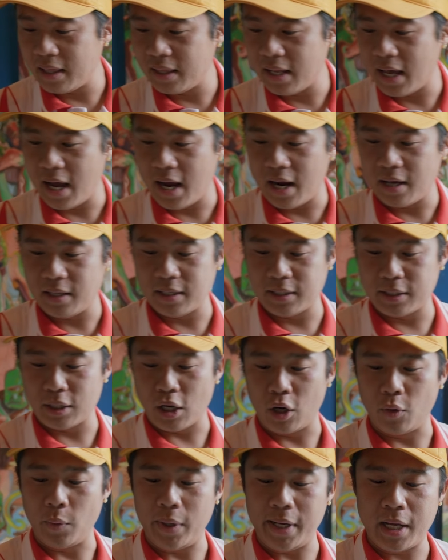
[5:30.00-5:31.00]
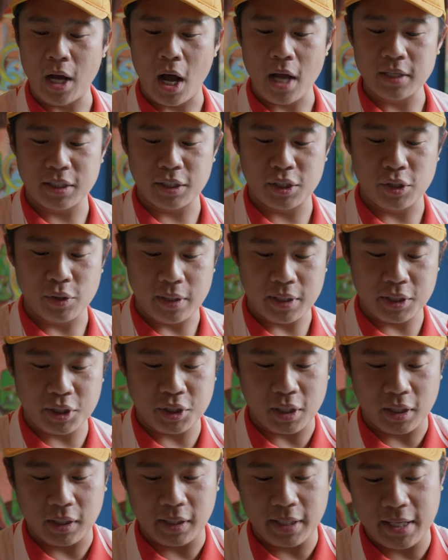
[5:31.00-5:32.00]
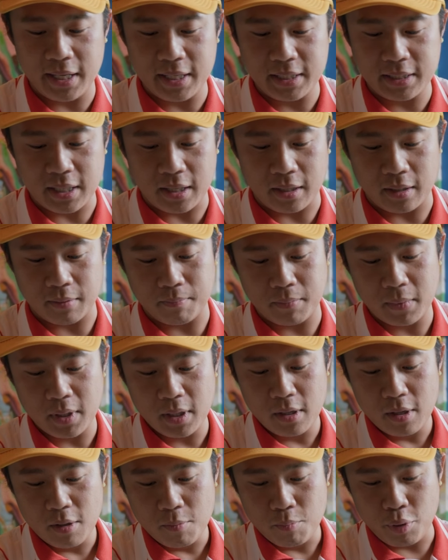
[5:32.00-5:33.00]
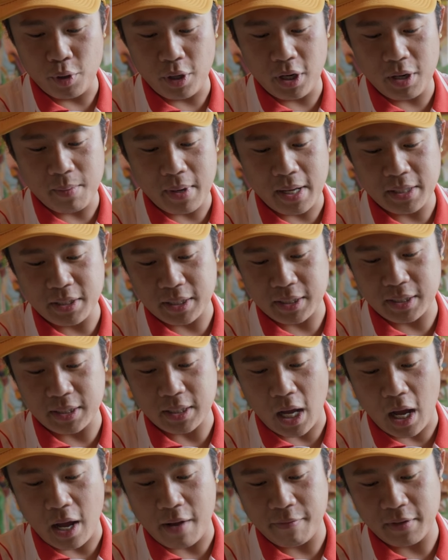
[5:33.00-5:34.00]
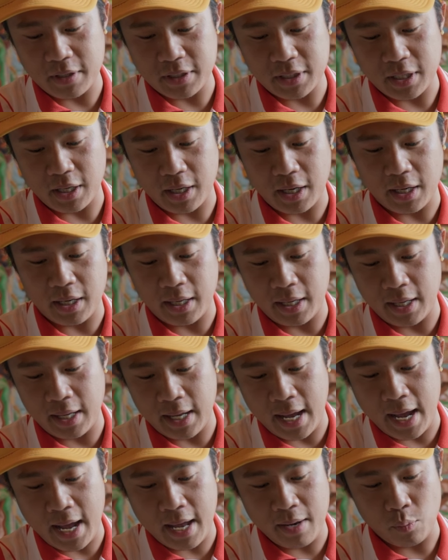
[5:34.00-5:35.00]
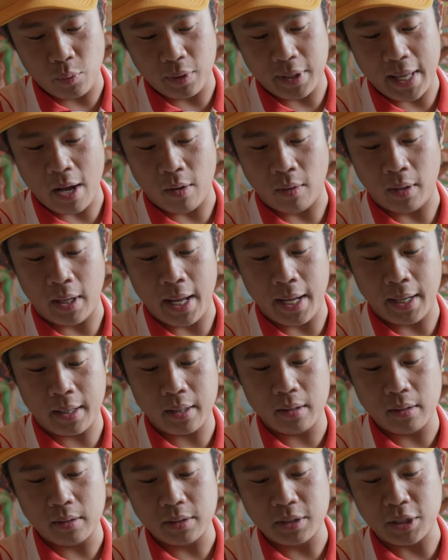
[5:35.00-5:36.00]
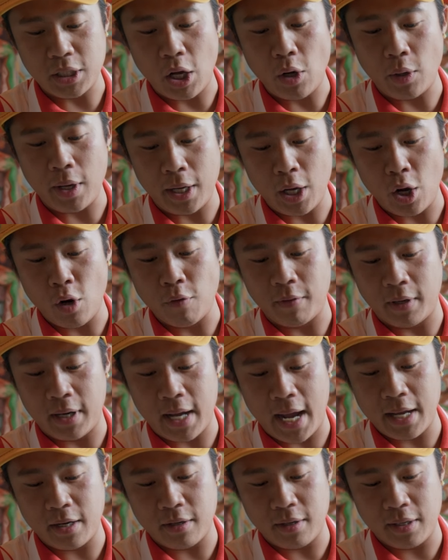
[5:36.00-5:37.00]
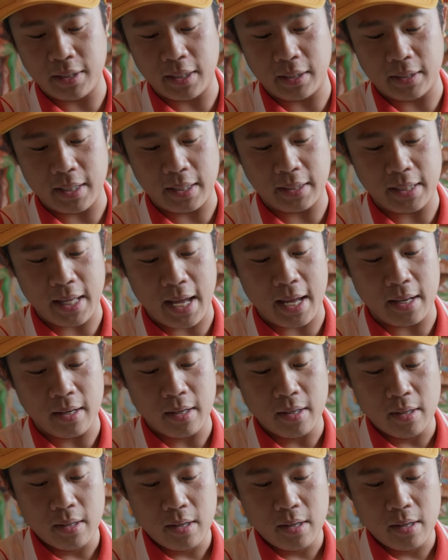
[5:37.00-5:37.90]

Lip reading: in there. This is our reconstituted chilies. They're pretty much as soft as they're gonna get without like soaking overnight or anything like that.